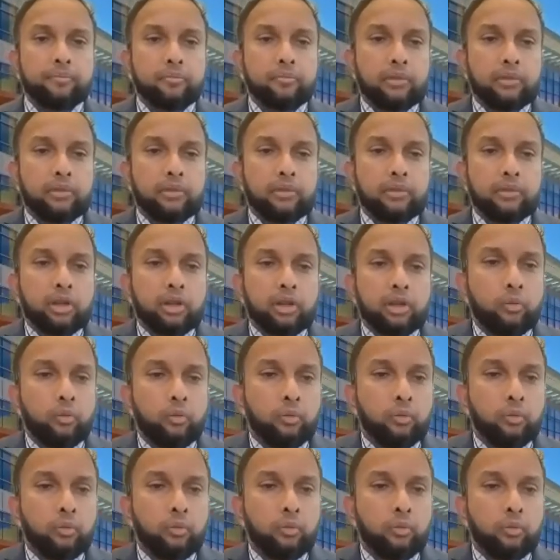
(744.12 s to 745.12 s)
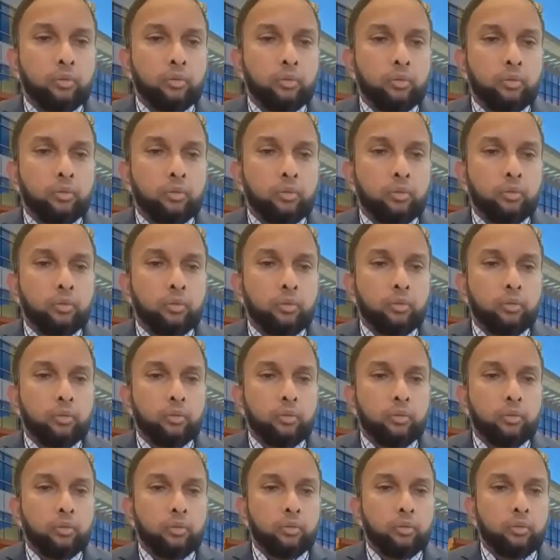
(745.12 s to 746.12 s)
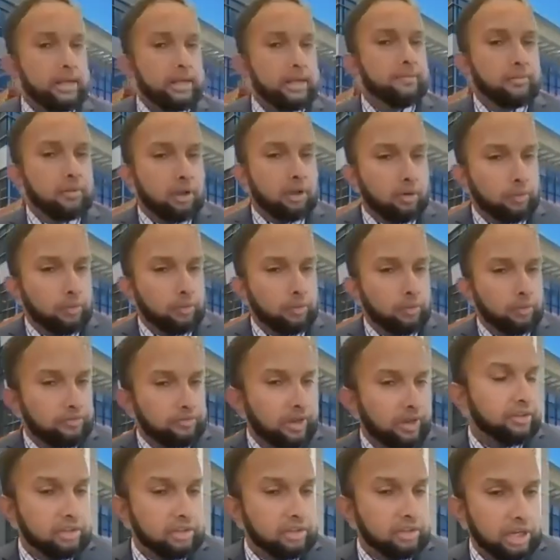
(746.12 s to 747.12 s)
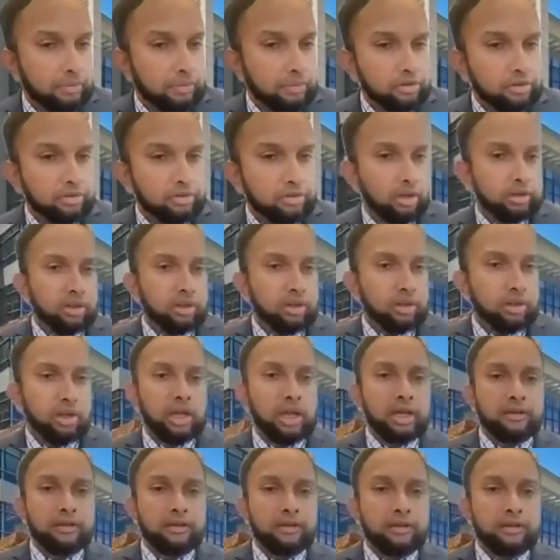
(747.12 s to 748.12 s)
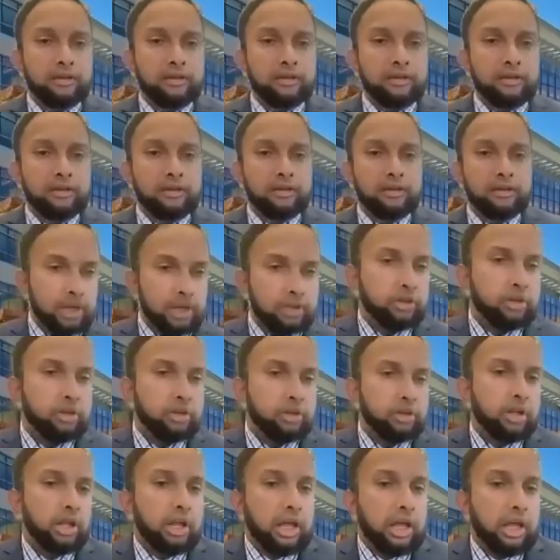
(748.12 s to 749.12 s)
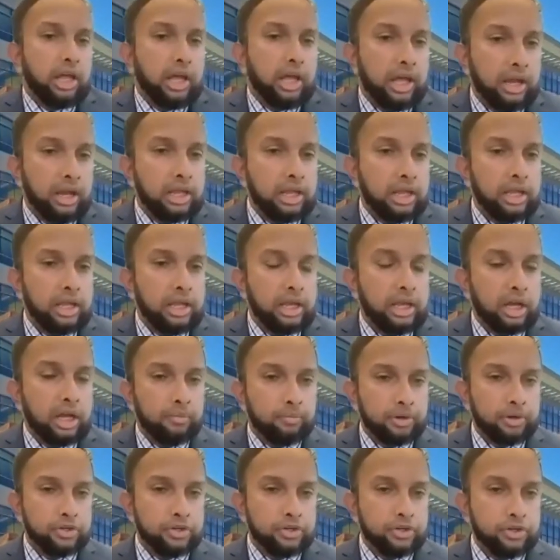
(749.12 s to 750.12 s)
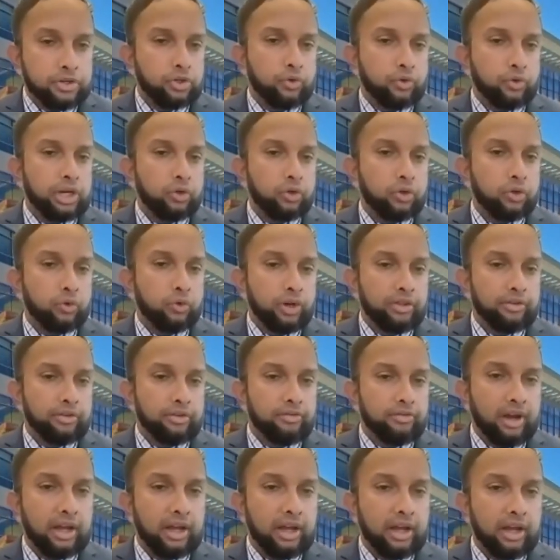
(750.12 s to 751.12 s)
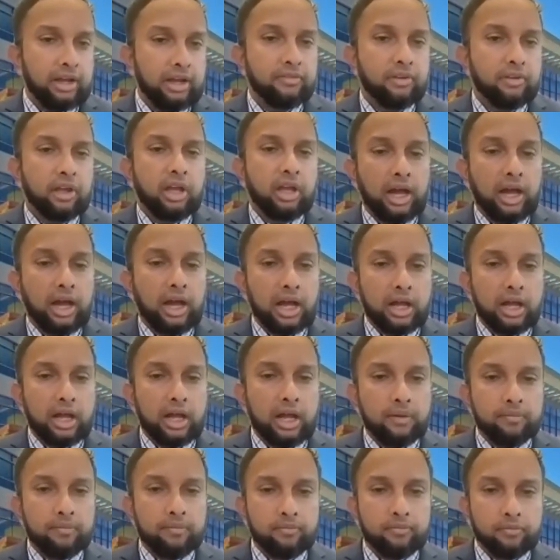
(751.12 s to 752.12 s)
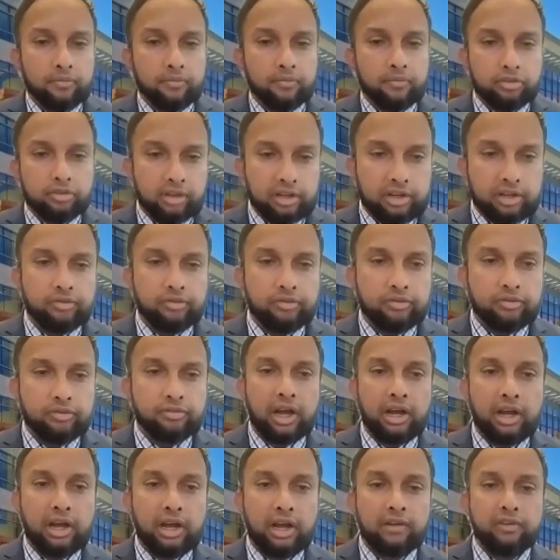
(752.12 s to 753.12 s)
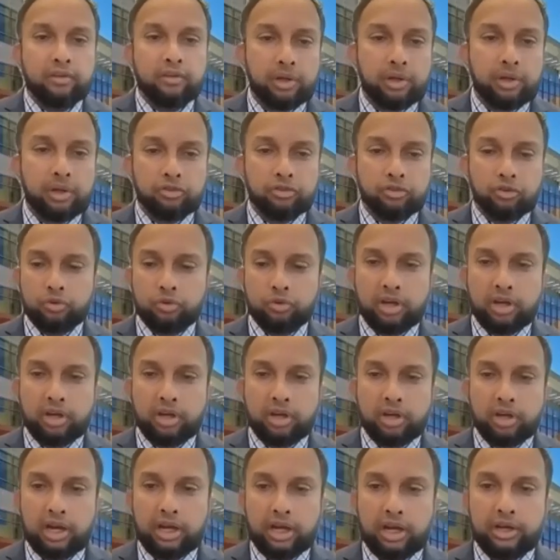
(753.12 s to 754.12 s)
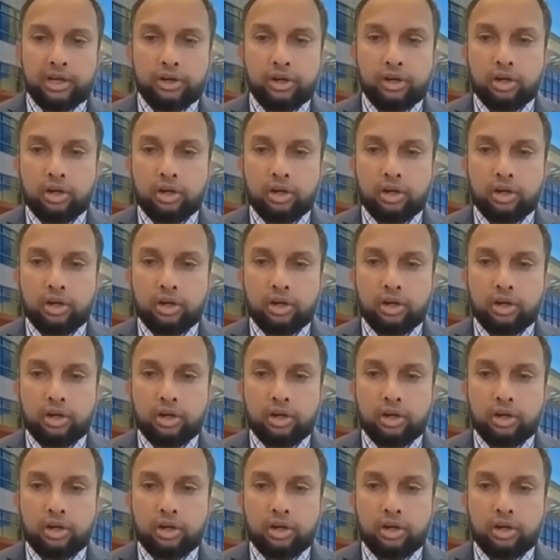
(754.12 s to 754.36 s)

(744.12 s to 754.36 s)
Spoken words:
With the MEL score, again, we found the same result. If the patient had a pressure gradient greater than 5 versus less than 5, the MEL score was higher.